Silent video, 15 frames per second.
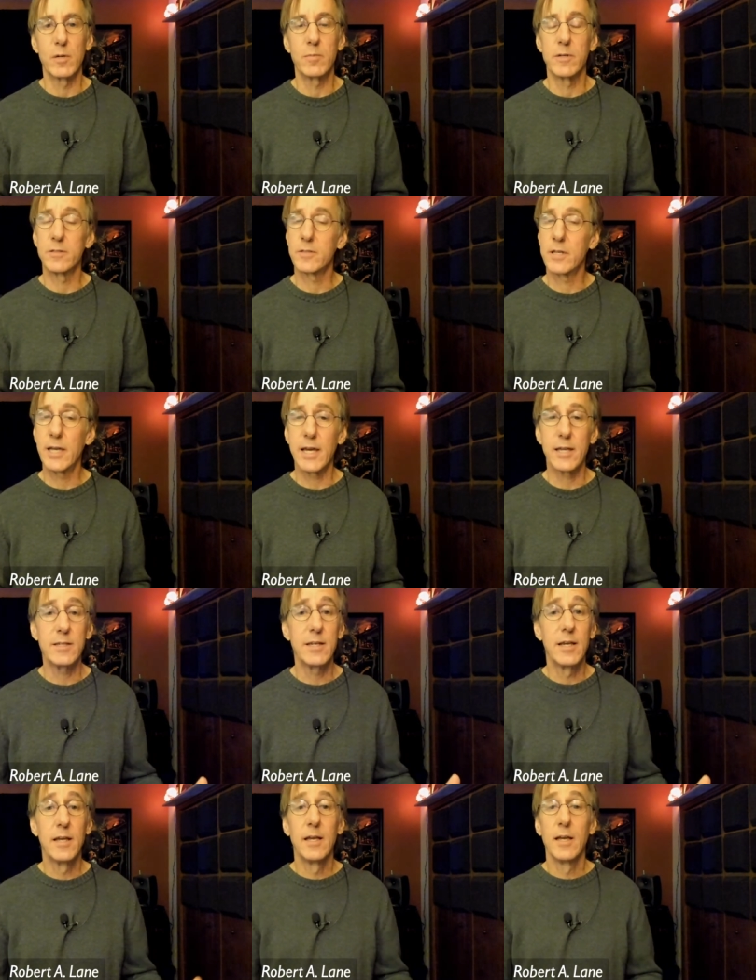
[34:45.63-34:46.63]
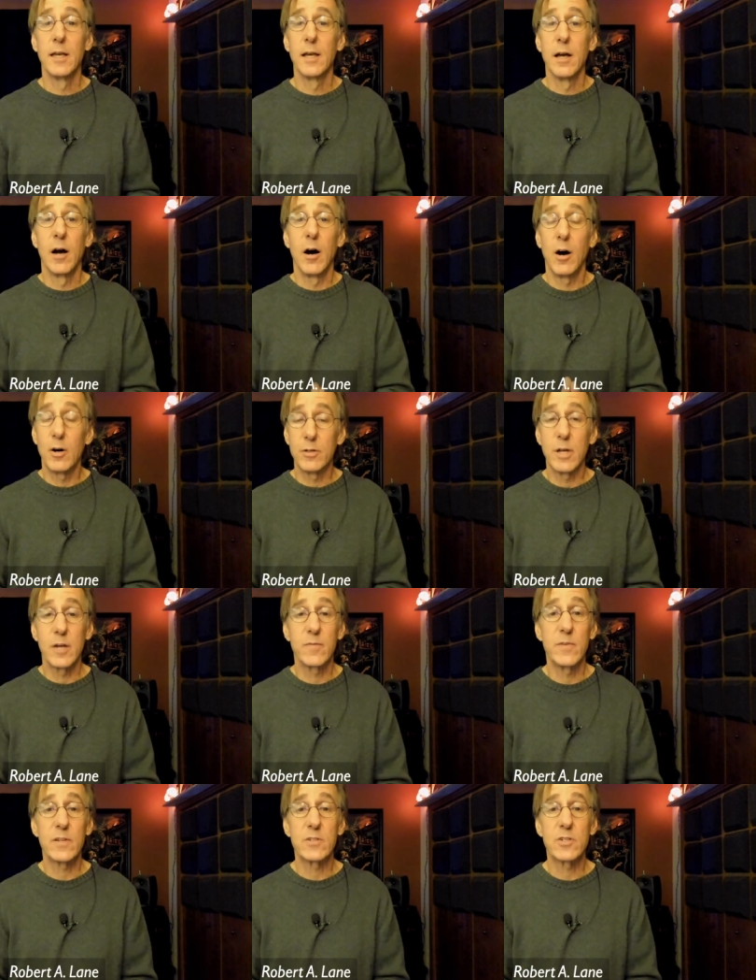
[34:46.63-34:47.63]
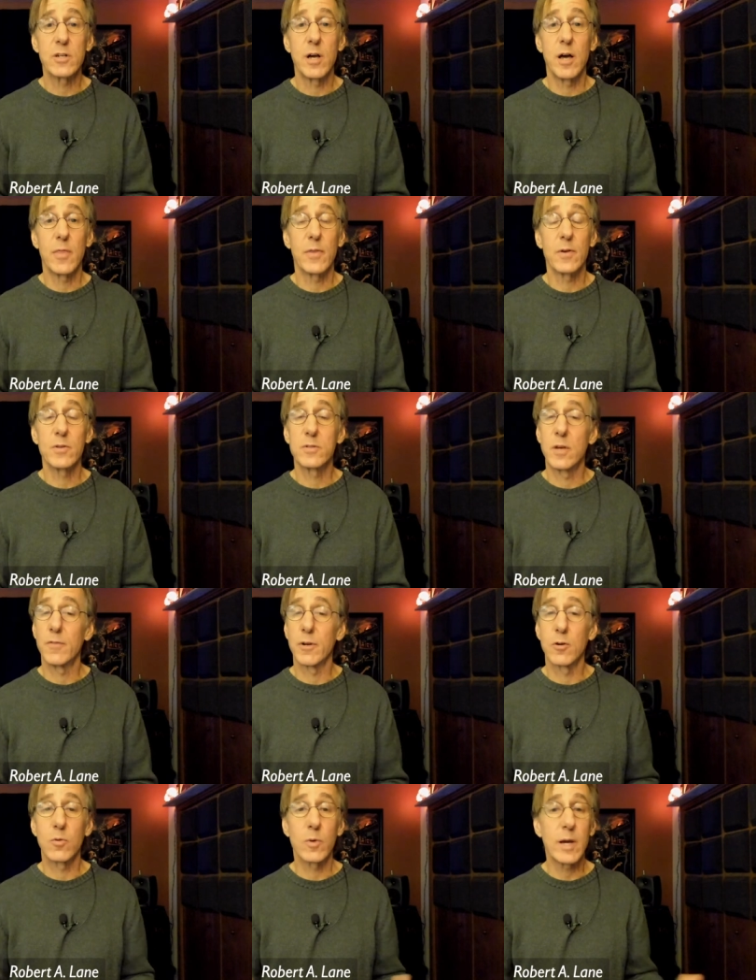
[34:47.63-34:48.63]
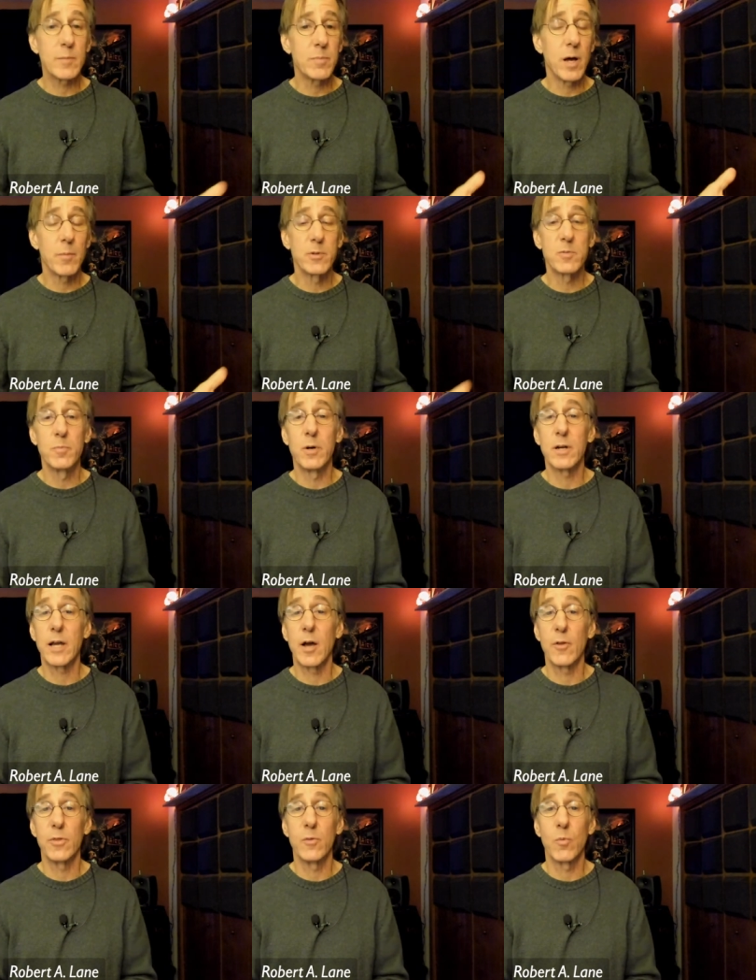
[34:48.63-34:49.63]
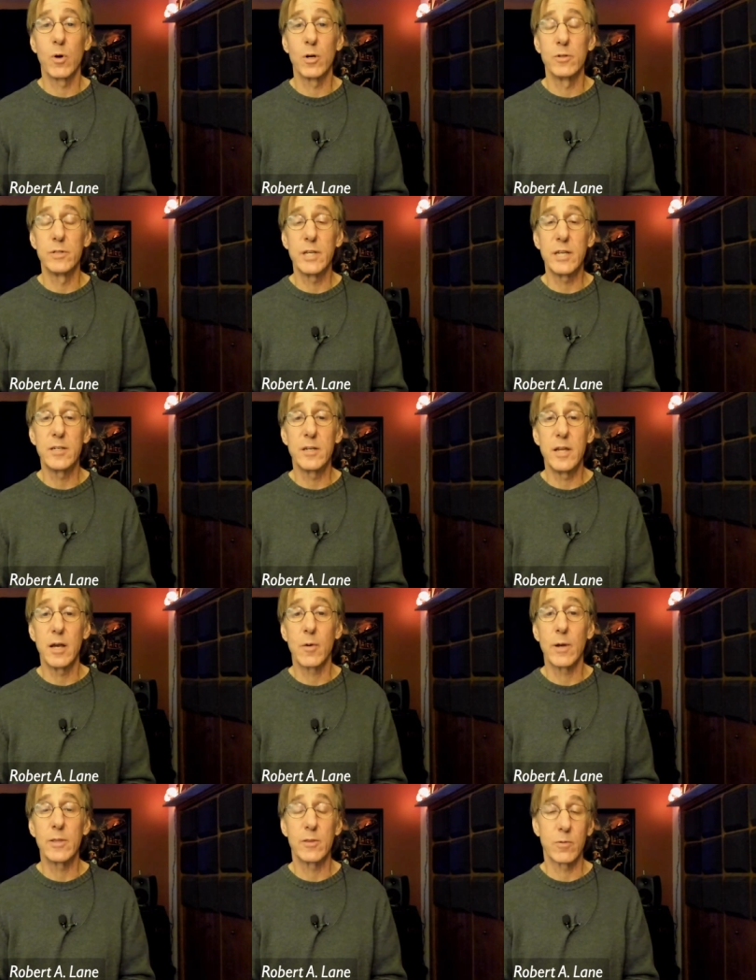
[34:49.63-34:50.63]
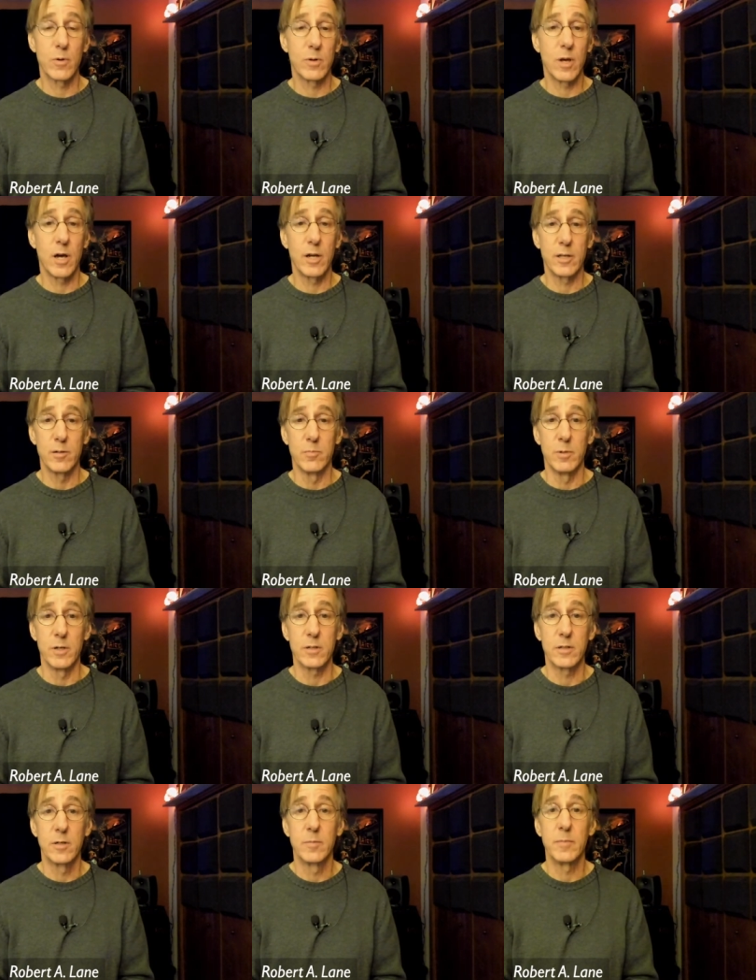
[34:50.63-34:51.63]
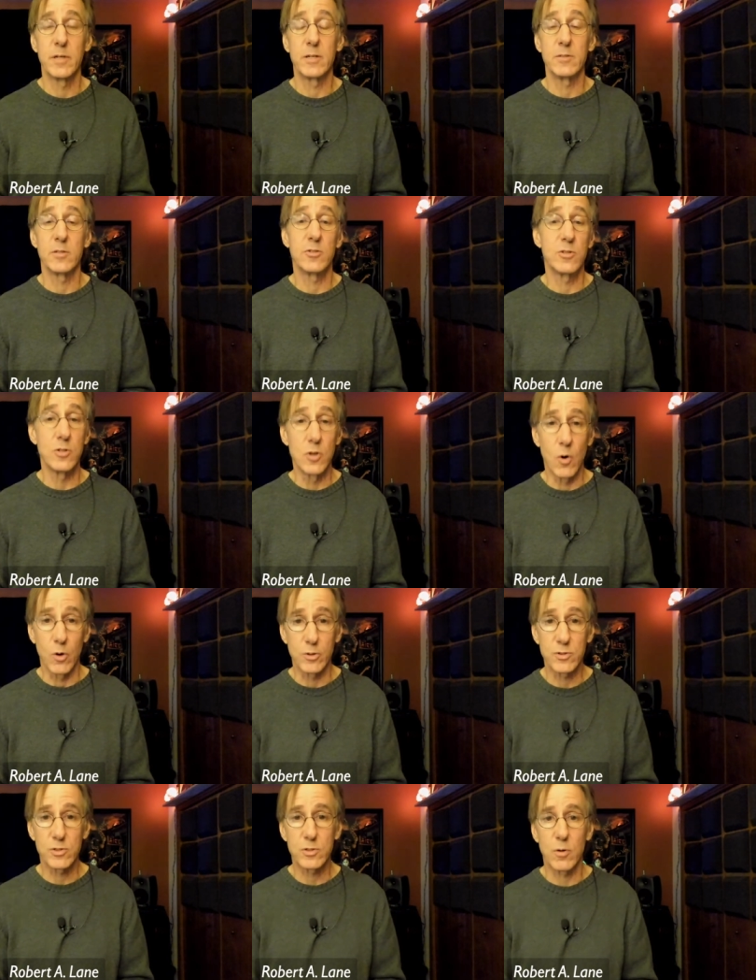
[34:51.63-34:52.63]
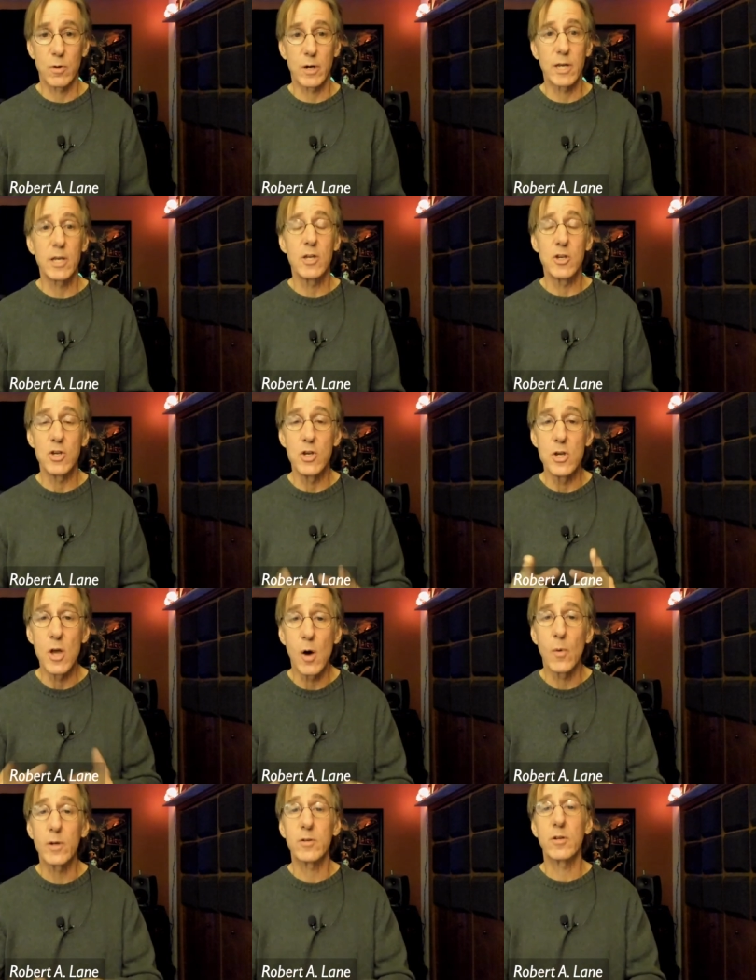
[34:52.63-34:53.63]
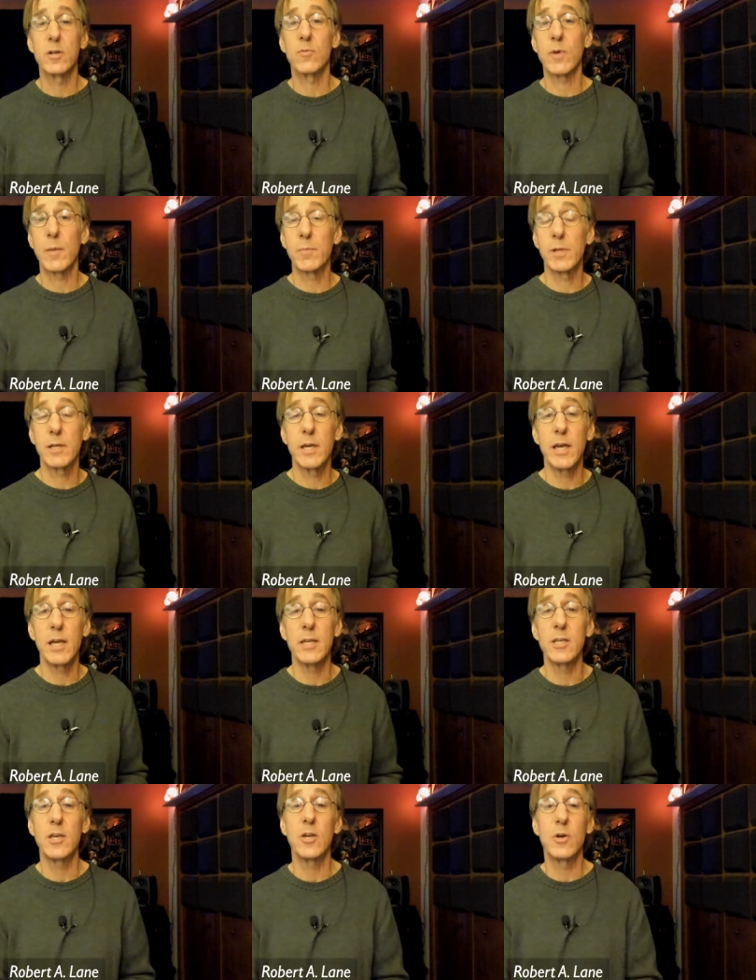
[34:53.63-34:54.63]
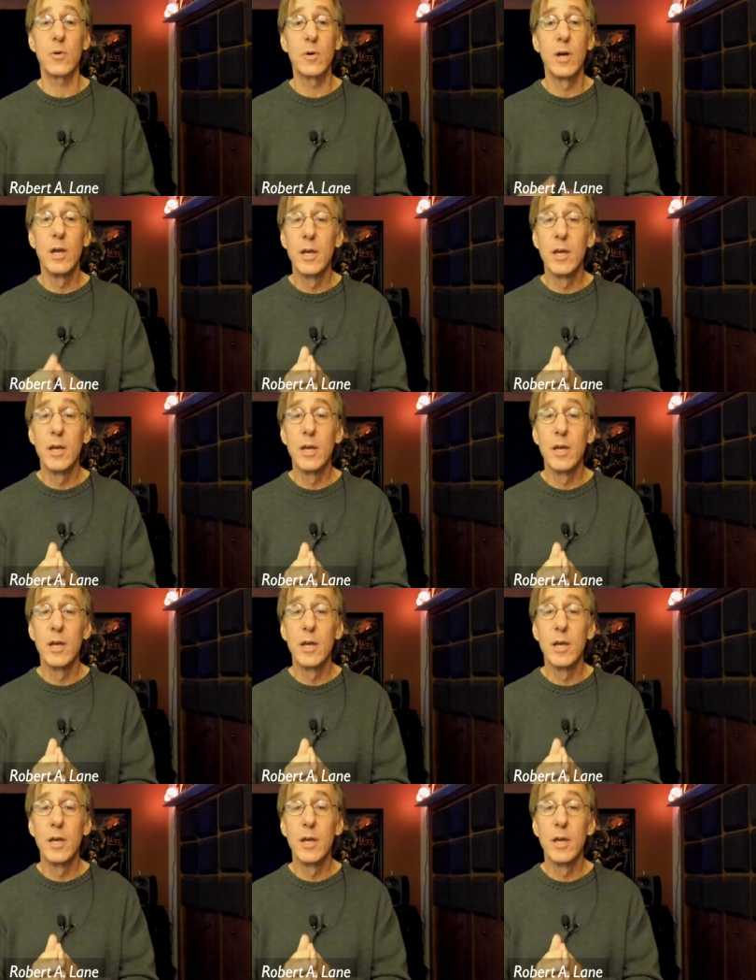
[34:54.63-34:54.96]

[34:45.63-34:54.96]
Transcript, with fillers: Because again, all nonfiction authors of a great published book out in the world need to narrate their own audiobook because it's your story. No one can replicate you.